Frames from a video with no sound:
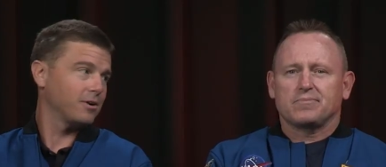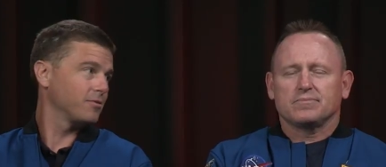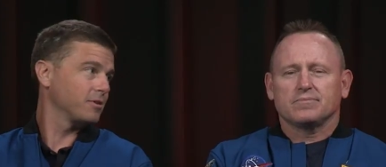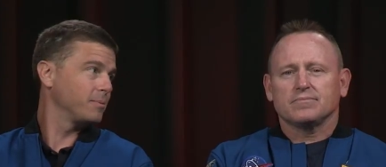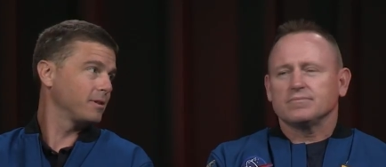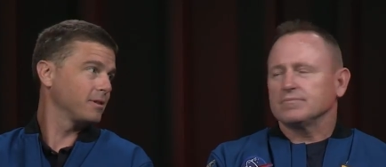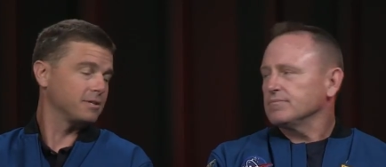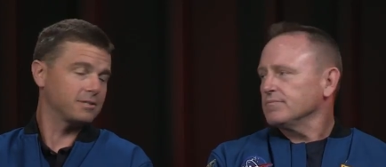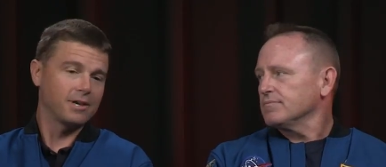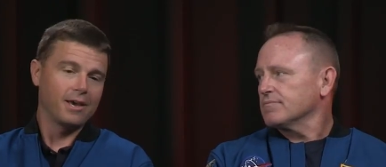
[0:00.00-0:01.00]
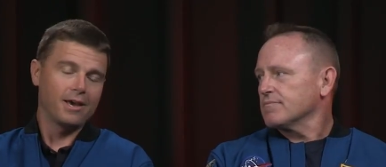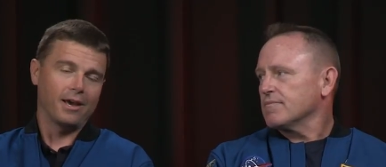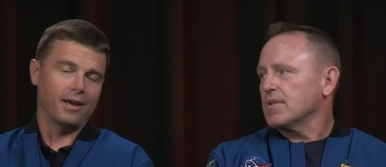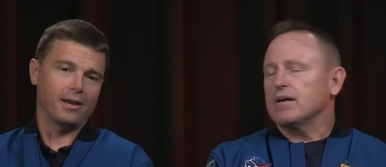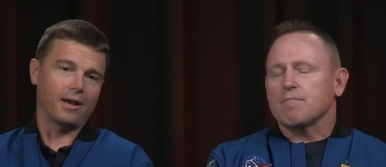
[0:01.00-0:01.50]
Speaker 1: over in the Middle East,
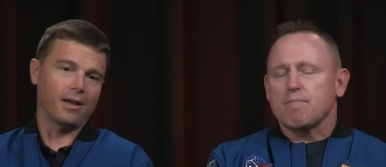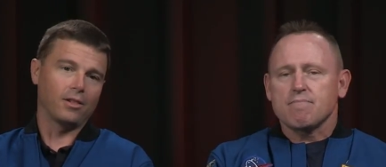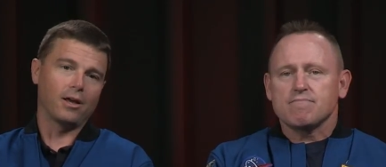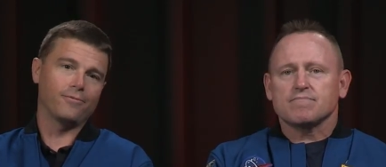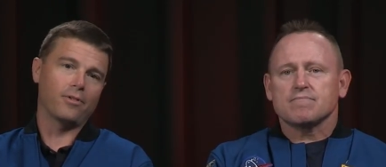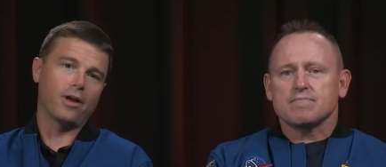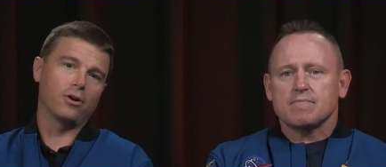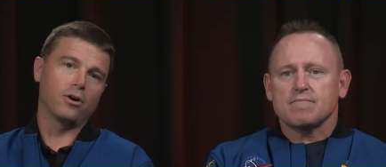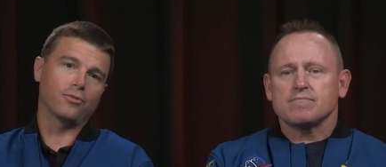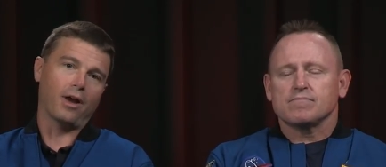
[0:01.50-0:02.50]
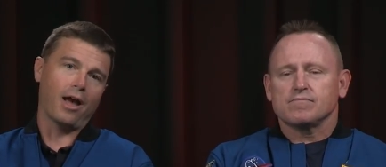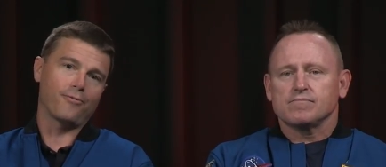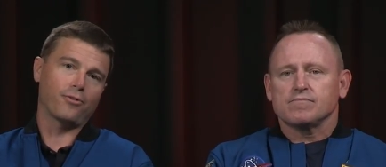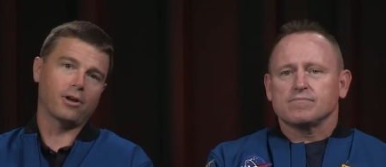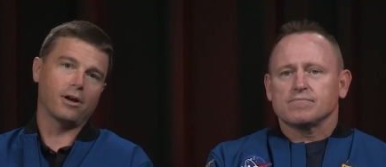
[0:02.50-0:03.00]
and I love flying over
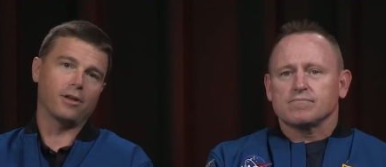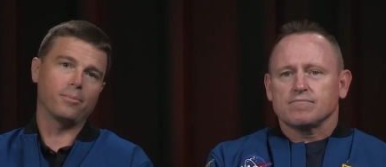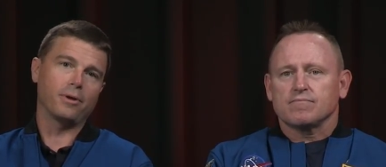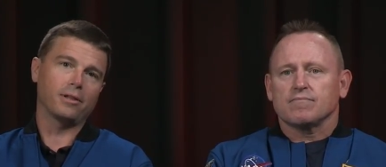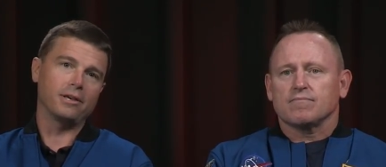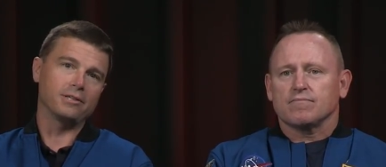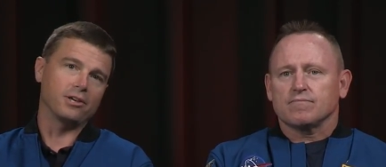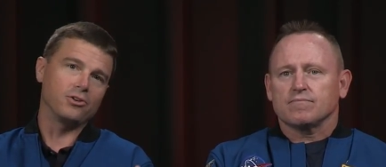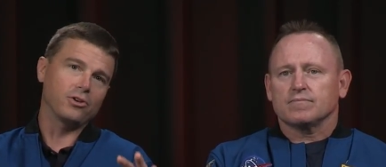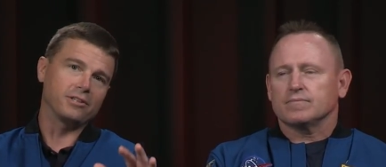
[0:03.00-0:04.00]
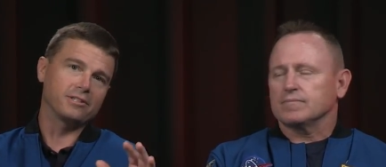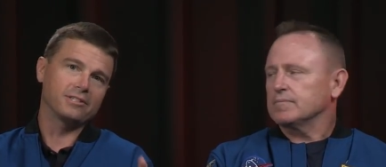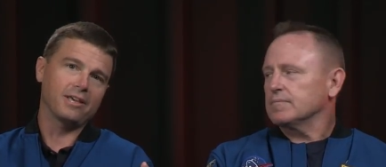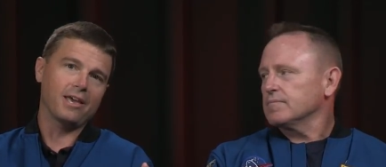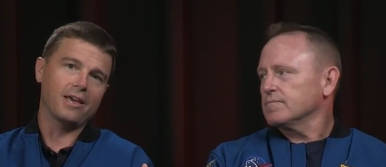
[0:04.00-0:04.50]
Africa, the Middle East, and you can
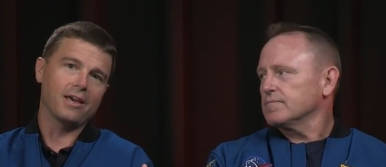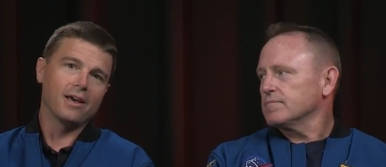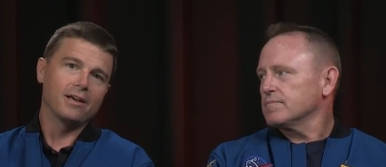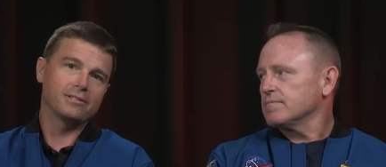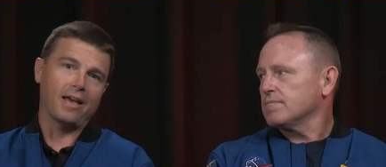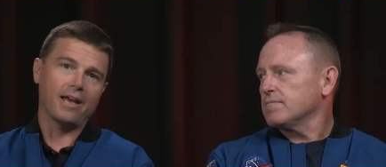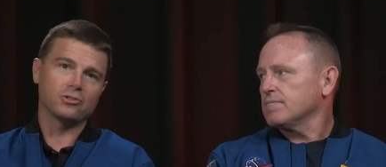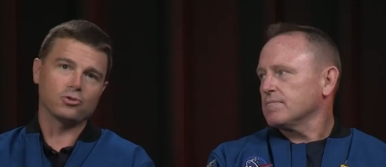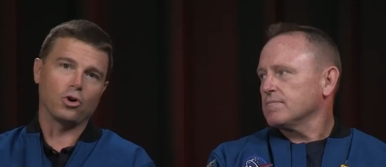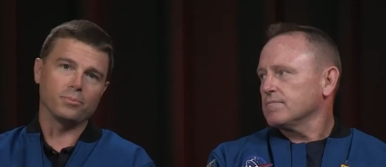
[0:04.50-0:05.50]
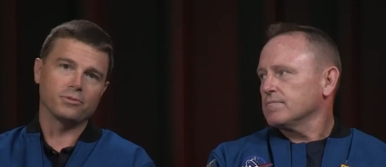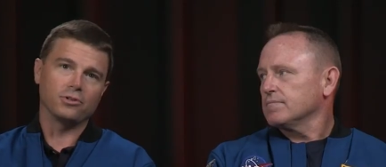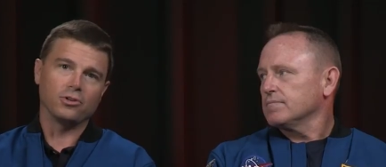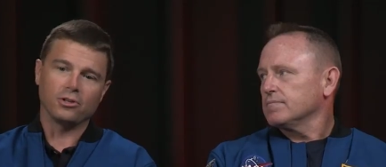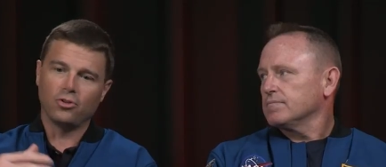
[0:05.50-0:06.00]
see sandstorms.
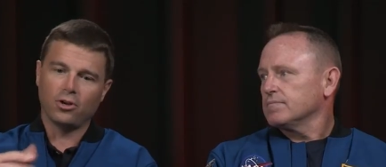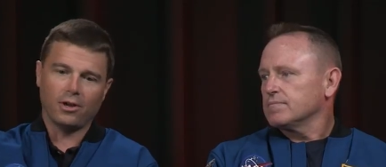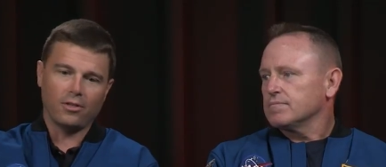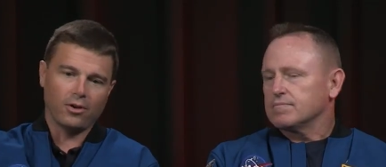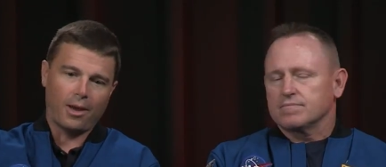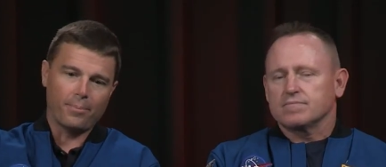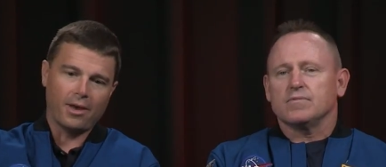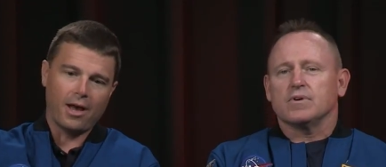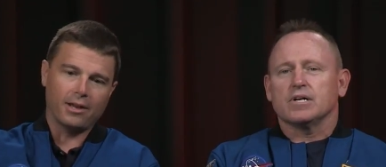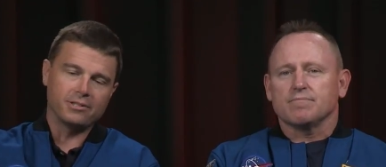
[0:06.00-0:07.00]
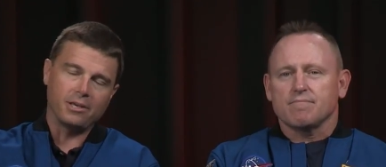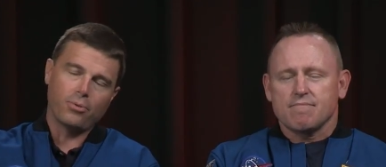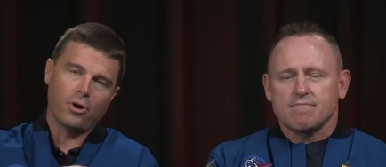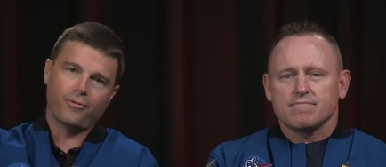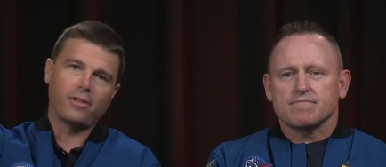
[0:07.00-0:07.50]
You can look out beyond and see
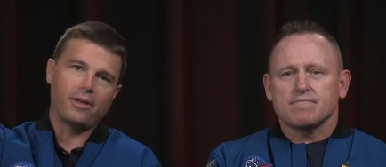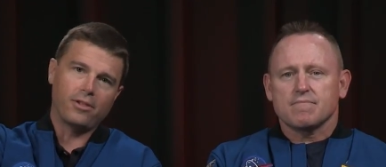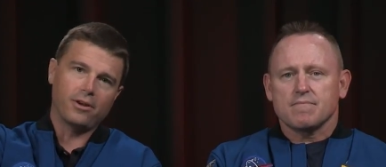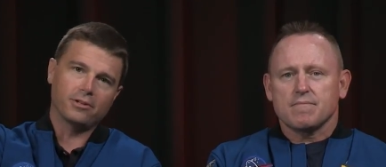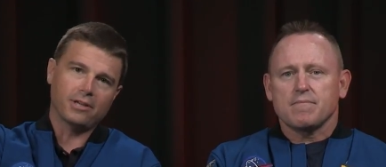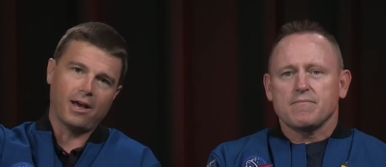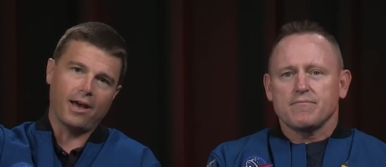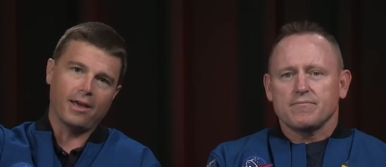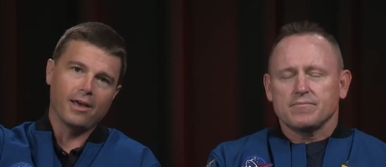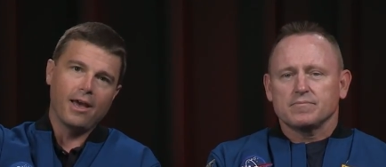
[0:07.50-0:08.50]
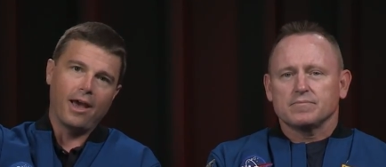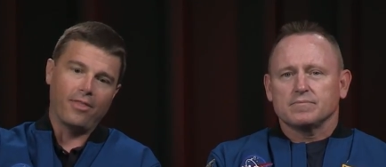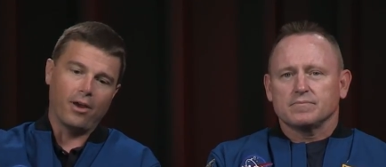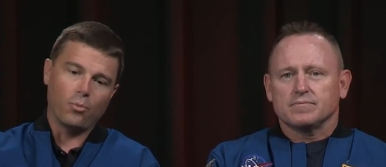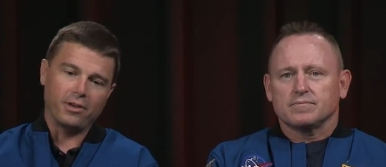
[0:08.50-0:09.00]
perfectly clear sky, and
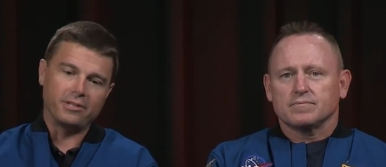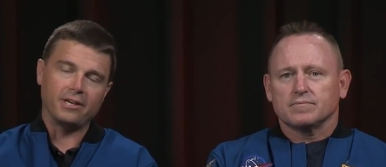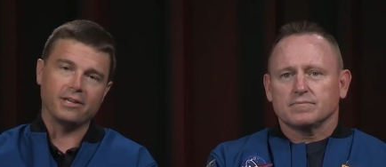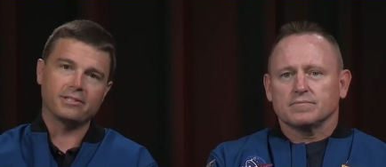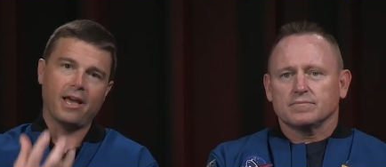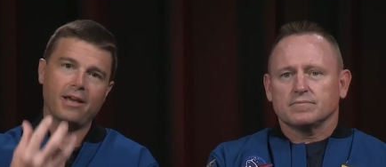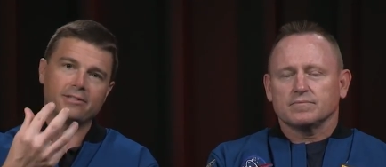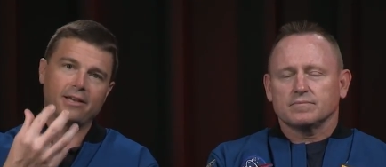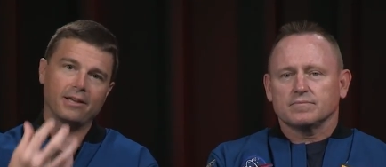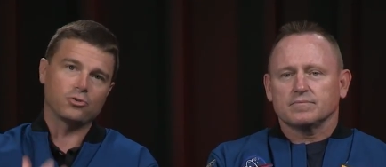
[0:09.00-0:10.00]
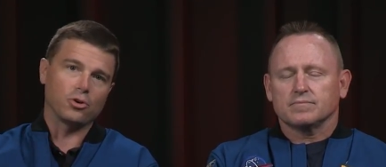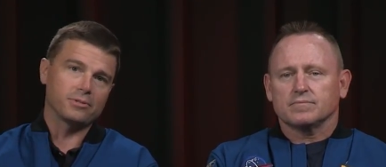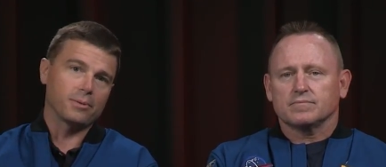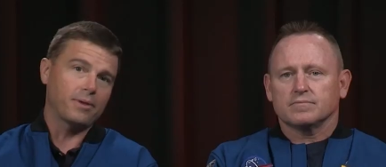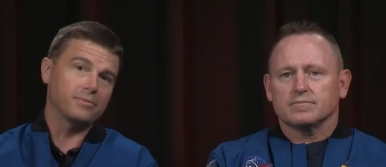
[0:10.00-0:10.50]
then where you see a sandstorm,
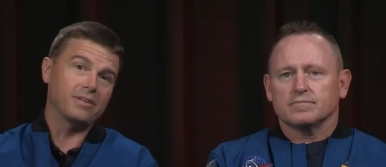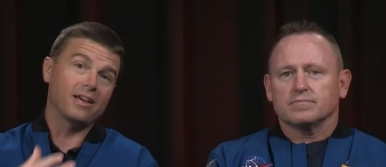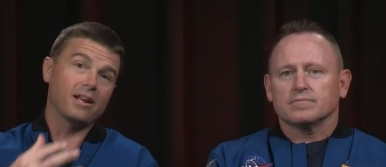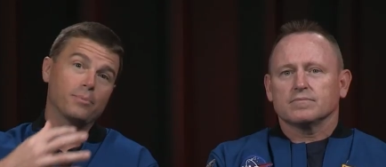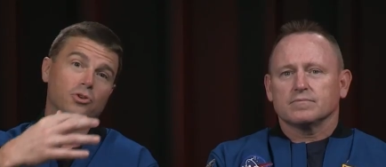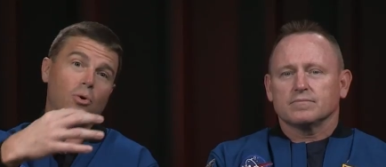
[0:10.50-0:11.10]
sometimes they get up so